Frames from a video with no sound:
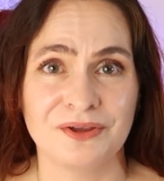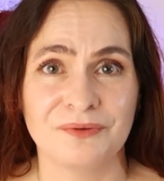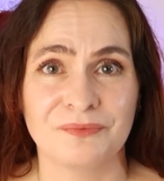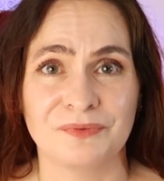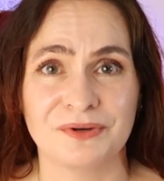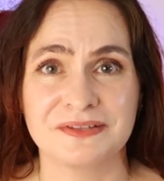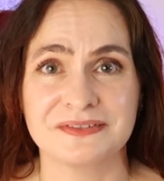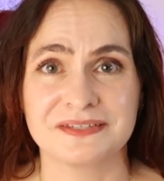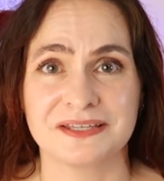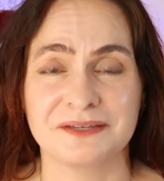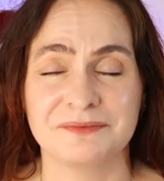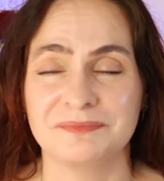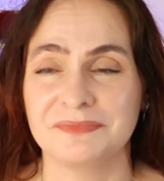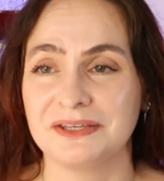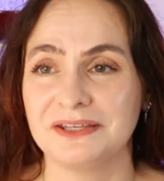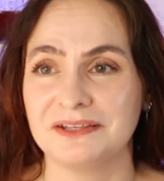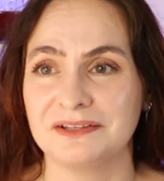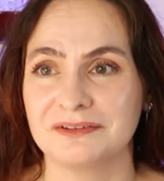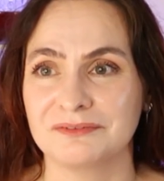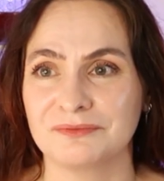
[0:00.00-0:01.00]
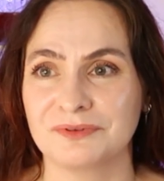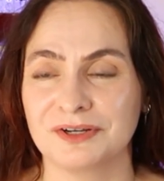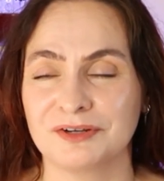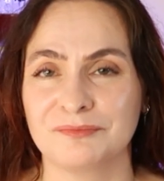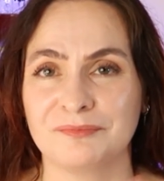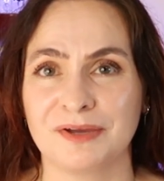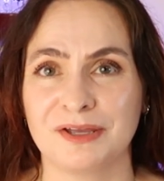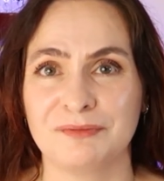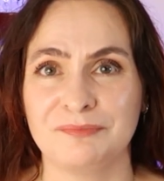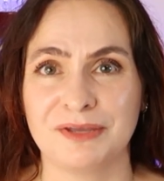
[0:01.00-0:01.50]
Once I meet one
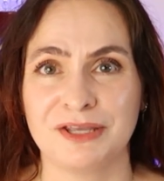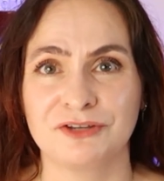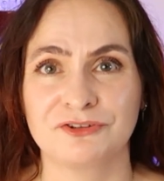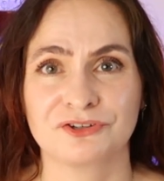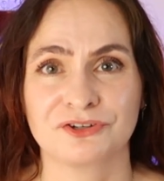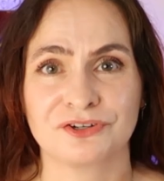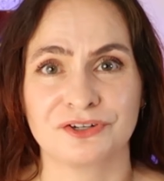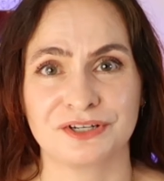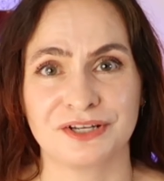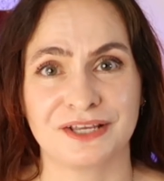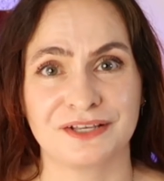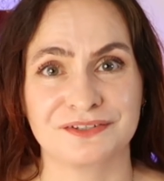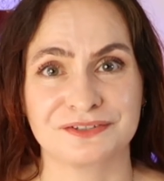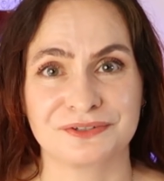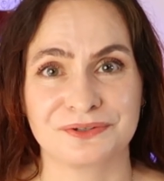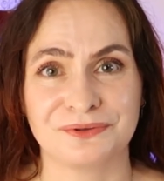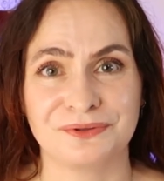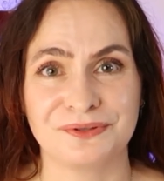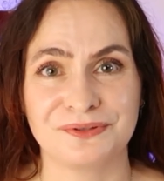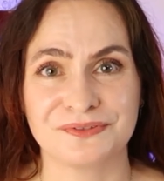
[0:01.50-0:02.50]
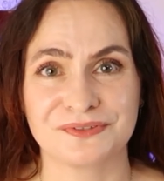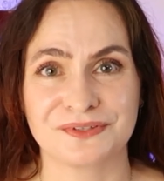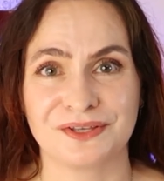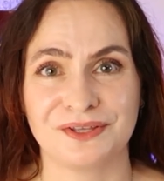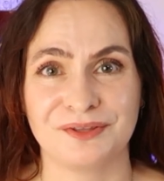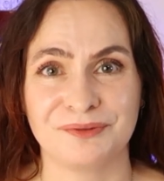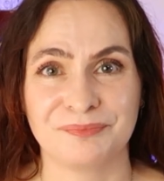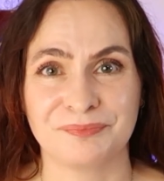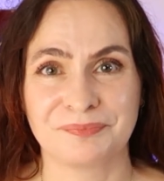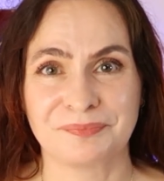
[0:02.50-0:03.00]
of my major next goals,
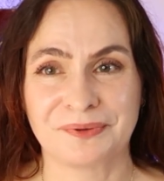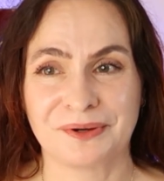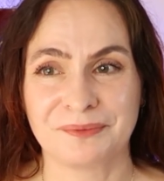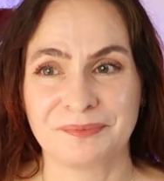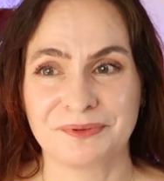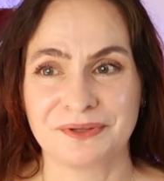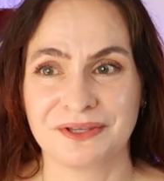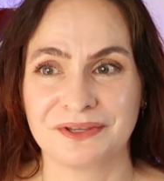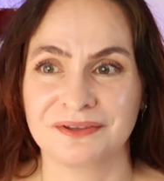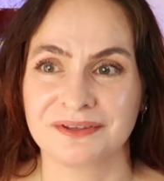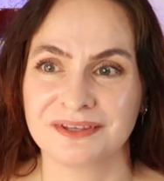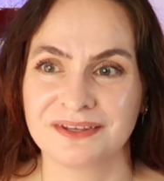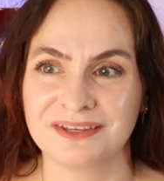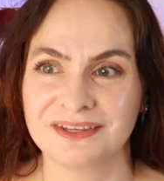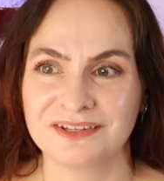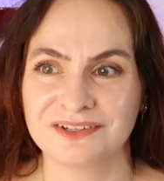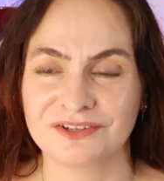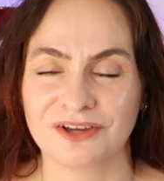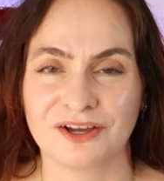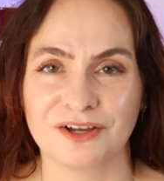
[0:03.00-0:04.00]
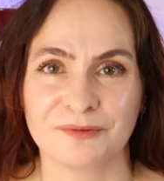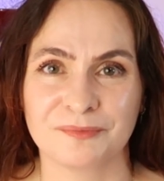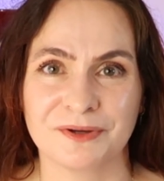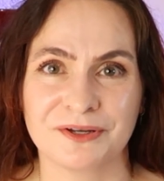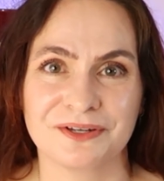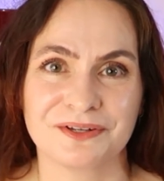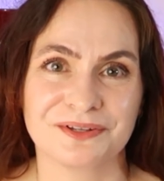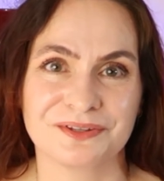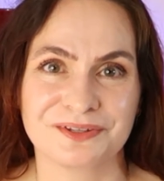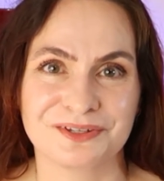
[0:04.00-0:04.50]
I'll probably talk
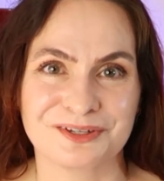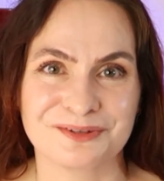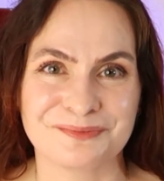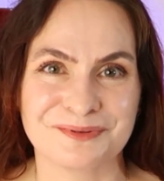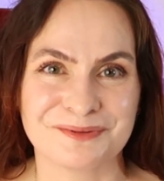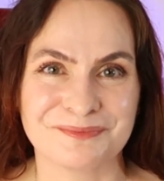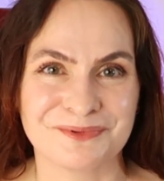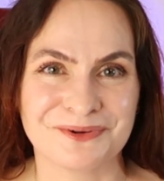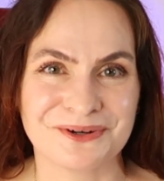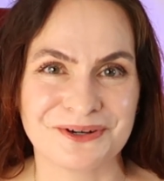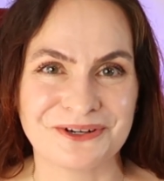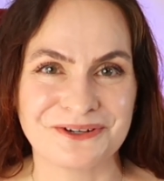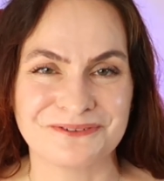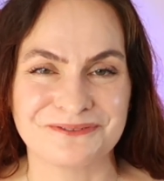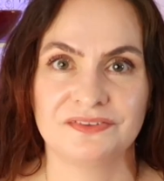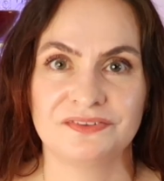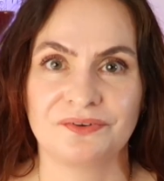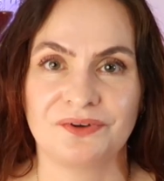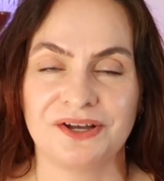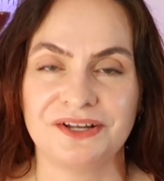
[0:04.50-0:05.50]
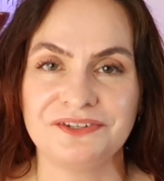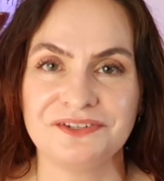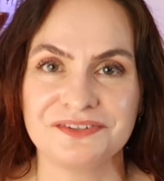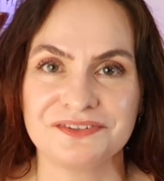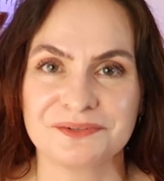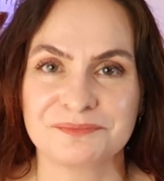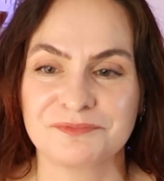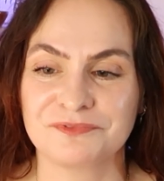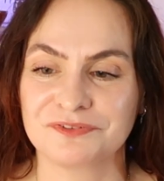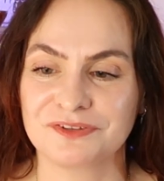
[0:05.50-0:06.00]
about it a little bit more. So on to
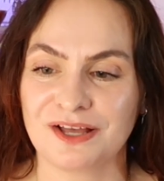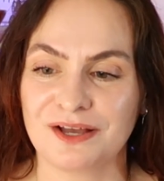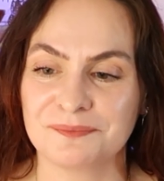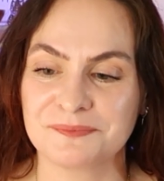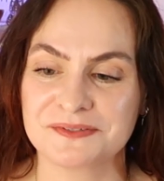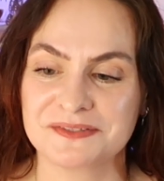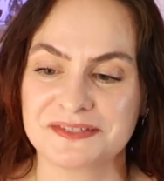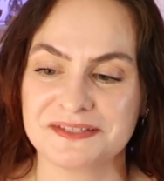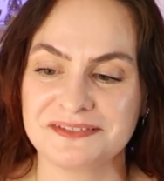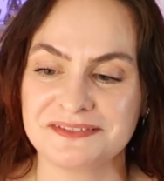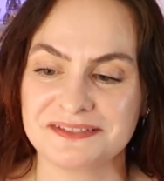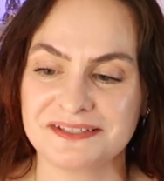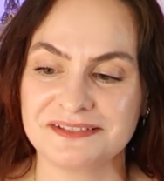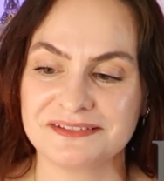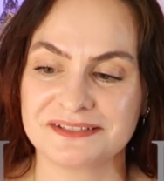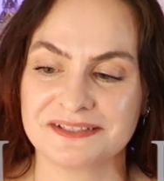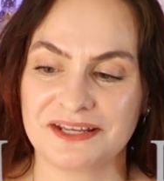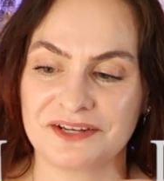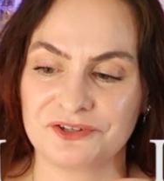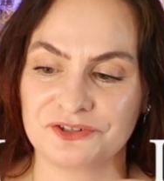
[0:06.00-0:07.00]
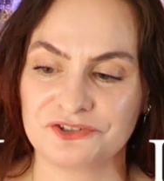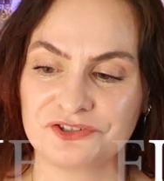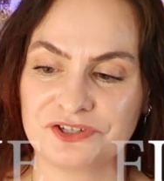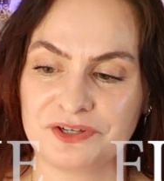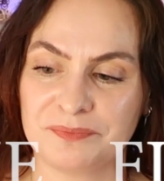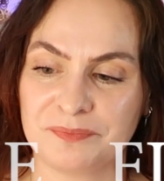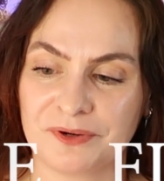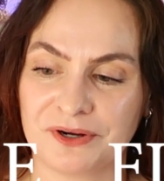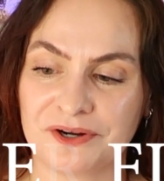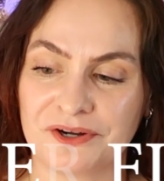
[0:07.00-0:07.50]
some flops. This is an
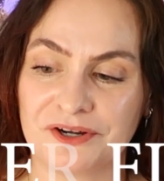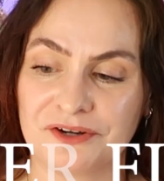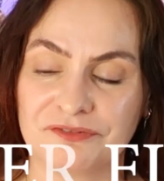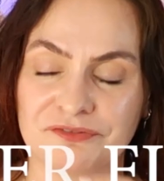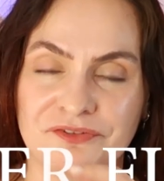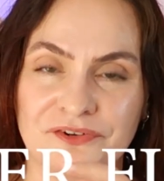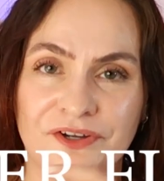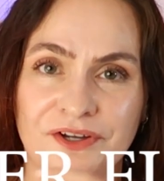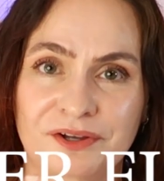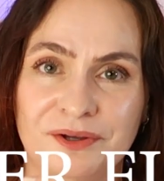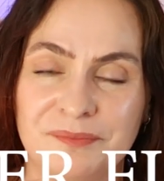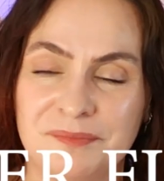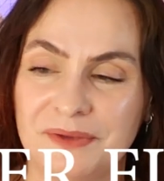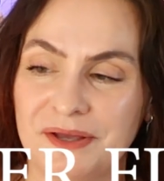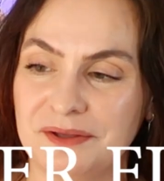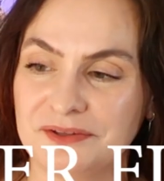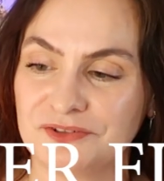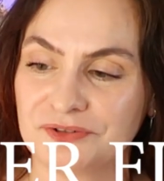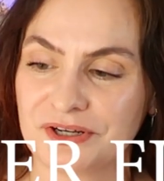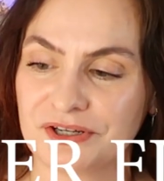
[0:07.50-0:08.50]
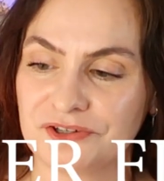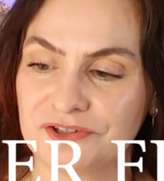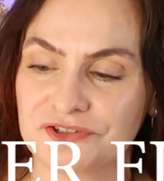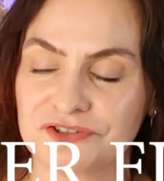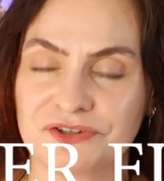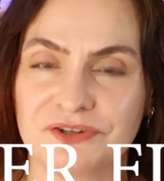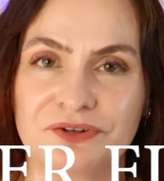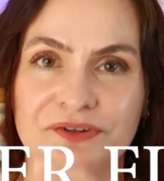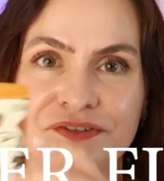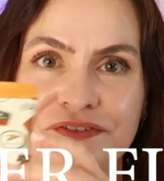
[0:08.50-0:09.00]
energy bar from Trader
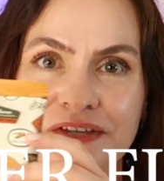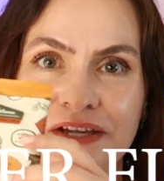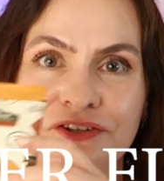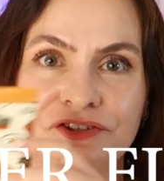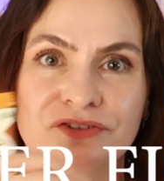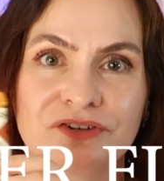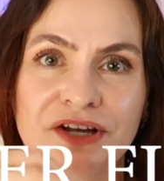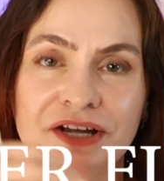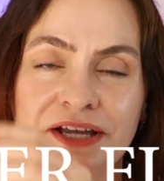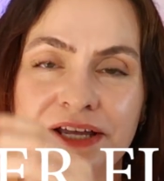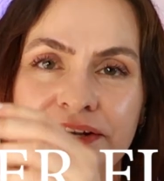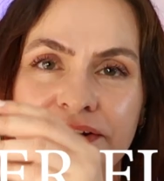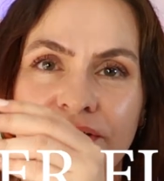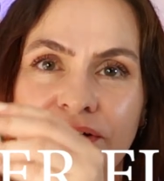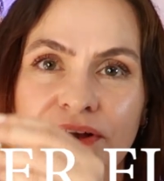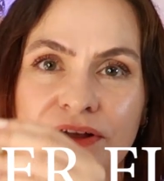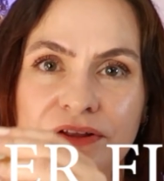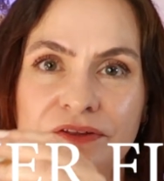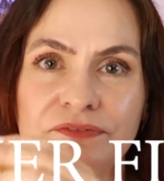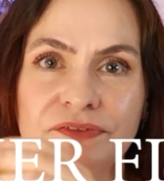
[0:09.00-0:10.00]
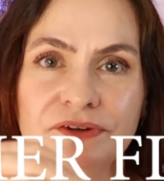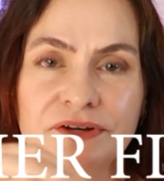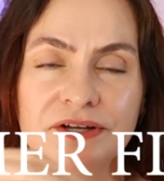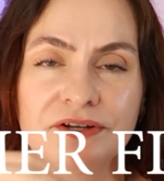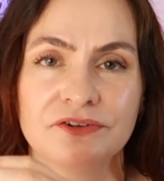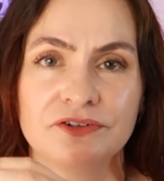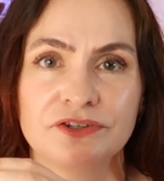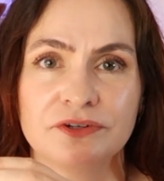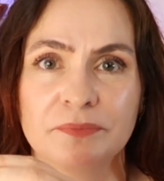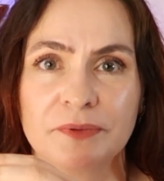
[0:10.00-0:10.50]
Joe's. I tried all of their
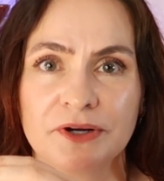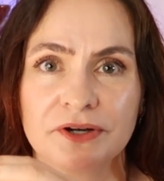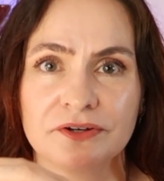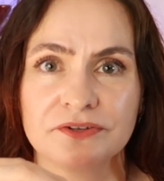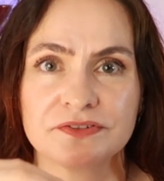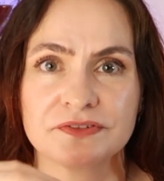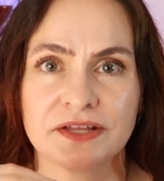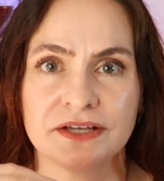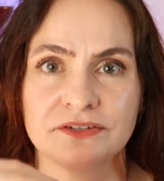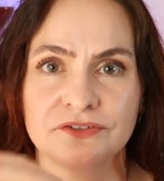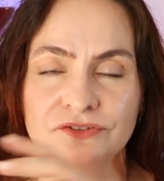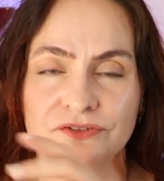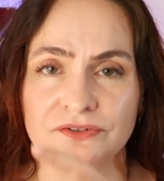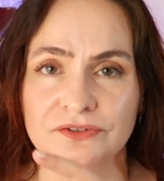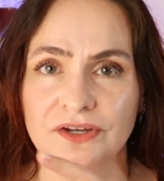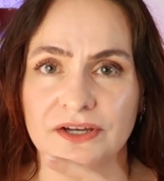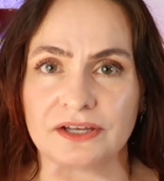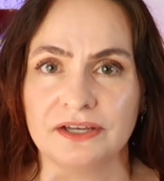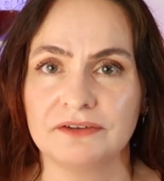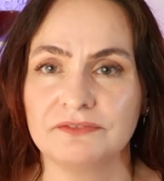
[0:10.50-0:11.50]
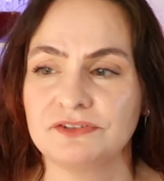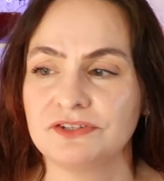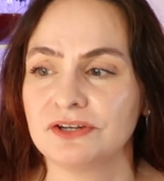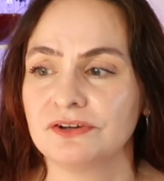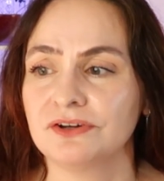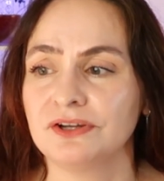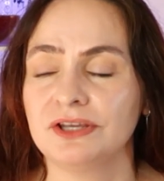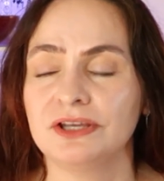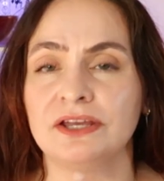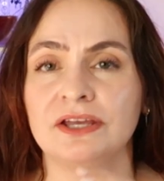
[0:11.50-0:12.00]
energy bars that do not have
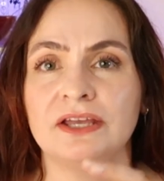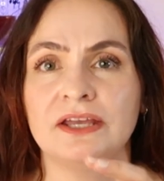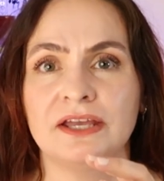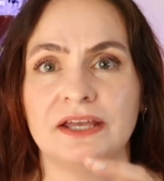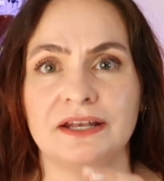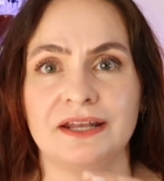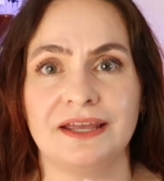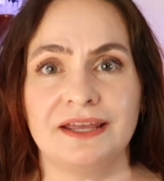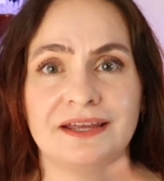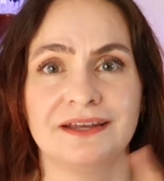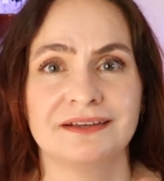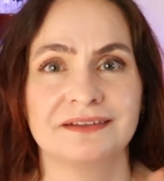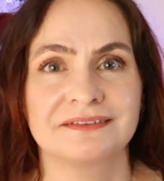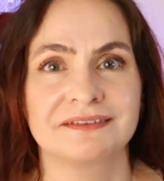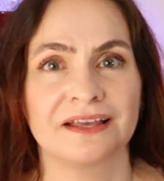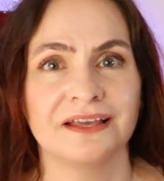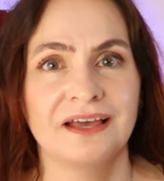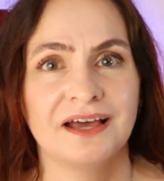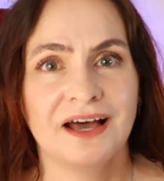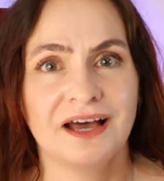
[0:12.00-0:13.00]
dairy and eggs.